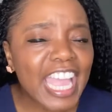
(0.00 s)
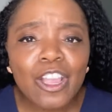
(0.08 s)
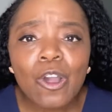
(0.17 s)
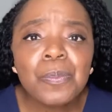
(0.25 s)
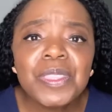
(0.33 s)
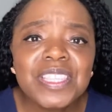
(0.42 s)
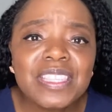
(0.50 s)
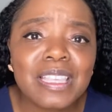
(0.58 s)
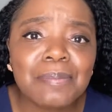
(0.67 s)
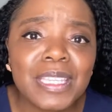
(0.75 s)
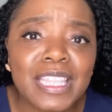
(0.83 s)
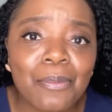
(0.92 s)
I hope this is
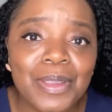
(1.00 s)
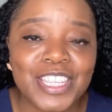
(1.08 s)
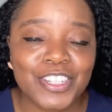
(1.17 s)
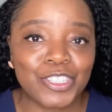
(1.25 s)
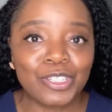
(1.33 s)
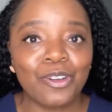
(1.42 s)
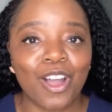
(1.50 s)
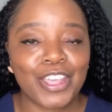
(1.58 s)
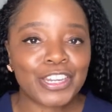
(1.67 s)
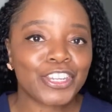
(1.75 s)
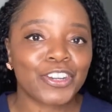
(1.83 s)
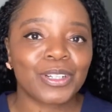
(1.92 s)
something that we can do
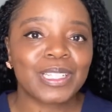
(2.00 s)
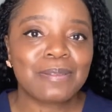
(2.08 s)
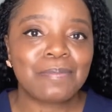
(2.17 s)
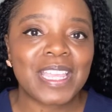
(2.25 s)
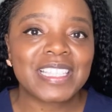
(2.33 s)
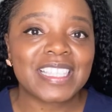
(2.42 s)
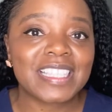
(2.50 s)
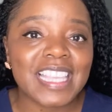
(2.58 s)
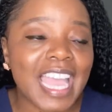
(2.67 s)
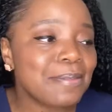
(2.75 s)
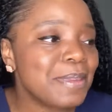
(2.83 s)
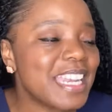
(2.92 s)
on a yearly basis.
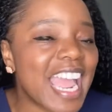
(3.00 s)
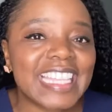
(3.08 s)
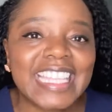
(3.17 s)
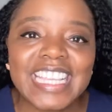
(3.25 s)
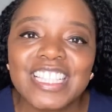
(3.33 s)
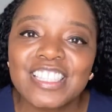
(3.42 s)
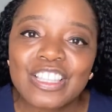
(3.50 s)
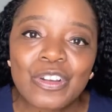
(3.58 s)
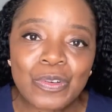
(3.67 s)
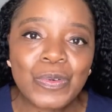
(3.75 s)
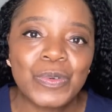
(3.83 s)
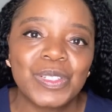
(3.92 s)
I mean, I think it's the
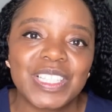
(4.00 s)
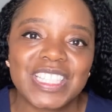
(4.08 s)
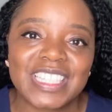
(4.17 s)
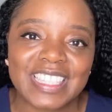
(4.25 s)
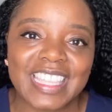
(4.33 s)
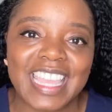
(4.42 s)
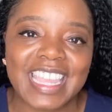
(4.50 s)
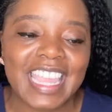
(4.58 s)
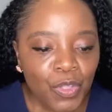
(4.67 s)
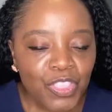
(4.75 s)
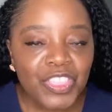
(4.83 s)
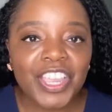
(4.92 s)
coolest thing.
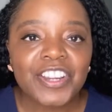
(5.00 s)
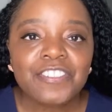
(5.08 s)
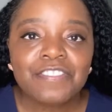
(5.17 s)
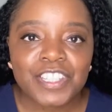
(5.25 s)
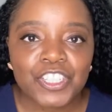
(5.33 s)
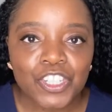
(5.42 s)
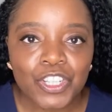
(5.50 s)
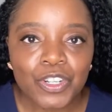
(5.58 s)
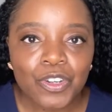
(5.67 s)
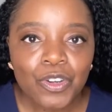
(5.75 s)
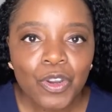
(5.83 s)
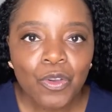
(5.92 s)
Their
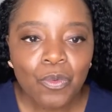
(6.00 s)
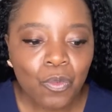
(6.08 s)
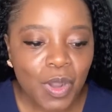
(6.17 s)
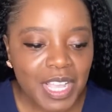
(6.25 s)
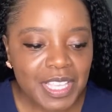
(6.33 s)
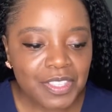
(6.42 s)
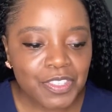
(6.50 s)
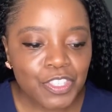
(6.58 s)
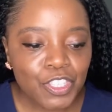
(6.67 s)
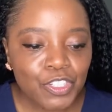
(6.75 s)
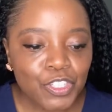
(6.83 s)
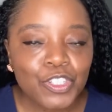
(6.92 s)
vision
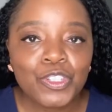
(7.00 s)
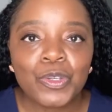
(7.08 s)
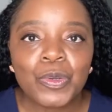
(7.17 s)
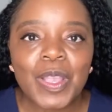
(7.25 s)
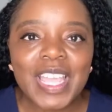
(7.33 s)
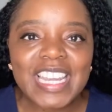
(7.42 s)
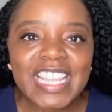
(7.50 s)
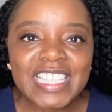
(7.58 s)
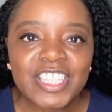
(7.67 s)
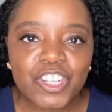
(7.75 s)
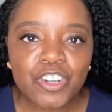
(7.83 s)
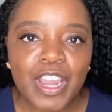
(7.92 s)
was to do an
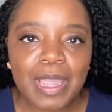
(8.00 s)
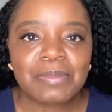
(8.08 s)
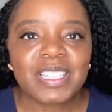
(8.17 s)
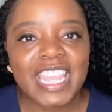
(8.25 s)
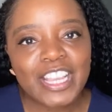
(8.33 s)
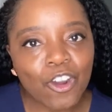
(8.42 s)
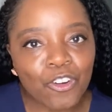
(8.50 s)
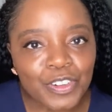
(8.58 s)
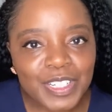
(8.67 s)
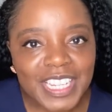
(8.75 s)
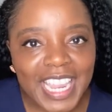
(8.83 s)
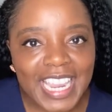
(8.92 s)
Instagram
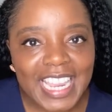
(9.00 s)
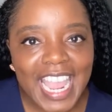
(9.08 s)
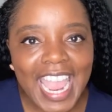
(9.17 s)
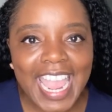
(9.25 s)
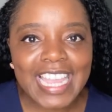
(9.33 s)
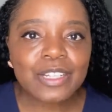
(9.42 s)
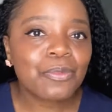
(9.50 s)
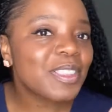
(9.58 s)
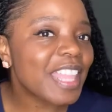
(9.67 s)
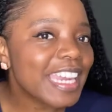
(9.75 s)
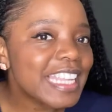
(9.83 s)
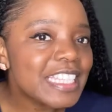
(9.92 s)
takeover day. And
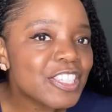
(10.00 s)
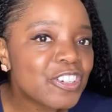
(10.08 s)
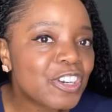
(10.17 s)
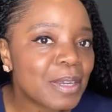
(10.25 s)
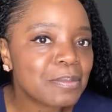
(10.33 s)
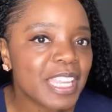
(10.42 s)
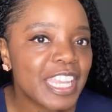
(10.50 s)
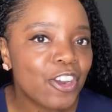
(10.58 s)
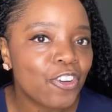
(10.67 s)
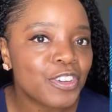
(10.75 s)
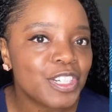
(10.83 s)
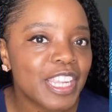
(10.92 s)
with that Instagram
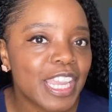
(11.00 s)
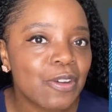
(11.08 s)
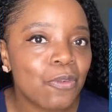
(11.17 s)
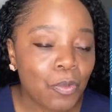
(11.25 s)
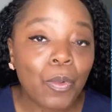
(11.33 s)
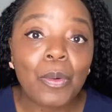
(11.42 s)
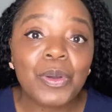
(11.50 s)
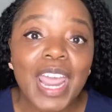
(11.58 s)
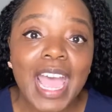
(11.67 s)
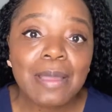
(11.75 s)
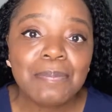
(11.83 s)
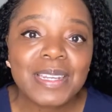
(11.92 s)
takeover day, what would
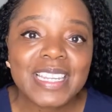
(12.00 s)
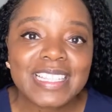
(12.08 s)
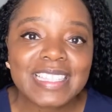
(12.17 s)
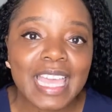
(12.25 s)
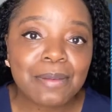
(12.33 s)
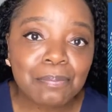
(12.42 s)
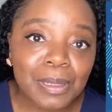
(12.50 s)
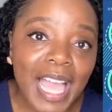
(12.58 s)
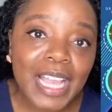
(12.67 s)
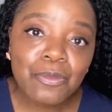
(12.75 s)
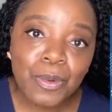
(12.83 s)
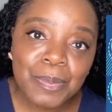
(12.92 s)
happen is that
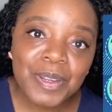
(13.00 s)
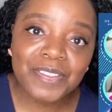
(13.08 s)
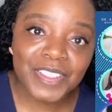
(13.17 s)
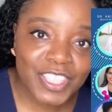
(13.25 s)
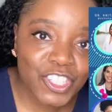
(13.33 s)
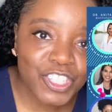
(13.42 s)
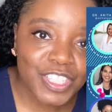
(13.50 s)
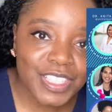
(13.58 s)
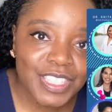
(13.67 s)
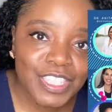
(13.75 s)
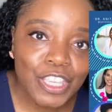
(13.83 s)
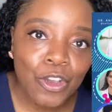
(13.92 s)
Black women
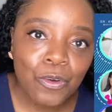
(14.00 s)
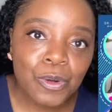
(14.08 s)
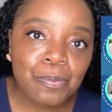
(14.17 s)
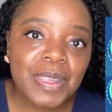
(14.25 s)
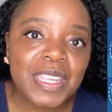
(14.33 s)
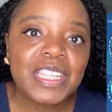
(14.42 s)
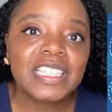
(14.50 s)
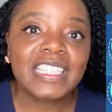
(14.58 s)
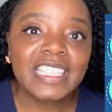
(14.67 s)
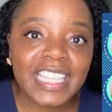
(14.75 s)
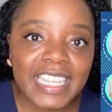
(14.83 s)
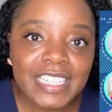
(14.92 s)
physicians would be
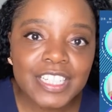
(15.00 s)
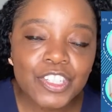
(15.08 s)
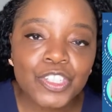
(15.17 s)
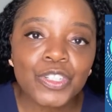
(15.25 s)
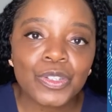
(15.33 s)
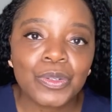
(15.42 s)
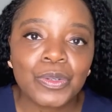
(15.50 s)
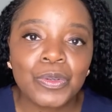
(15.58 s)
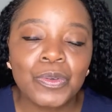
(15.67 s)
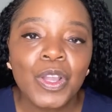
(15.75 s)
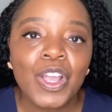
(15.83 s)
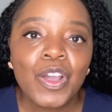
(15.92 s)
linked
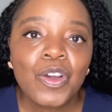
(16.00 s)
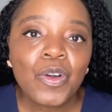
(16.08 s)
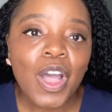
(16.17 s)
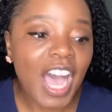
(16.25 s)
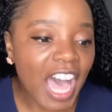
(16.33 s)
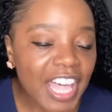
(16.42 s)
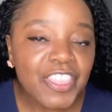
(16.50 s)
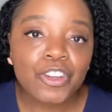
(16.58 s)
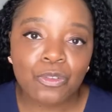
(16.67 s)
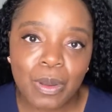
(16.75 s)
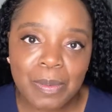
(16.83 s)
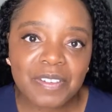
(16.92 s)
to
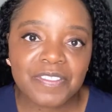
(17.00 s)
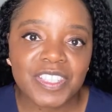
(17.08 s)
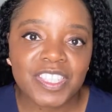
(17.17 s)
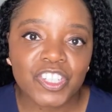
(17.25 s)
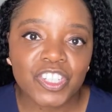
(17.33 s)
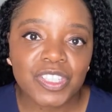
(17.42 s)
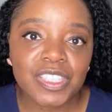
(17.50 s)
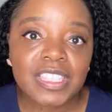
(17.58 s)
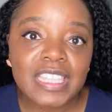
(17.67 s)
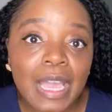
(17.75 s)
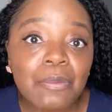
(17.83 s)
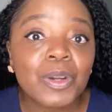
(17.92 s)
other women
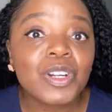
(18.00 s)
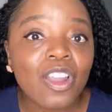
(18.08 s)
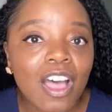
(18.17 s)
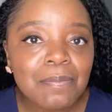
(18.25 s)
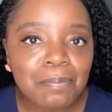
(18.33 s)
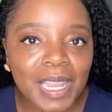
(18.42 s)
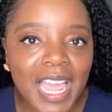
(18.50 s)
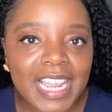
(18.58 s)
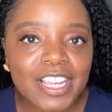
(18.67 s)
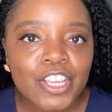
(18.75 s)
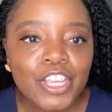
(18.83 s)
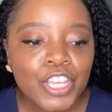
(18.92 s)
physicians that were not
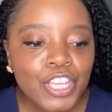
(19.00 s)
Black,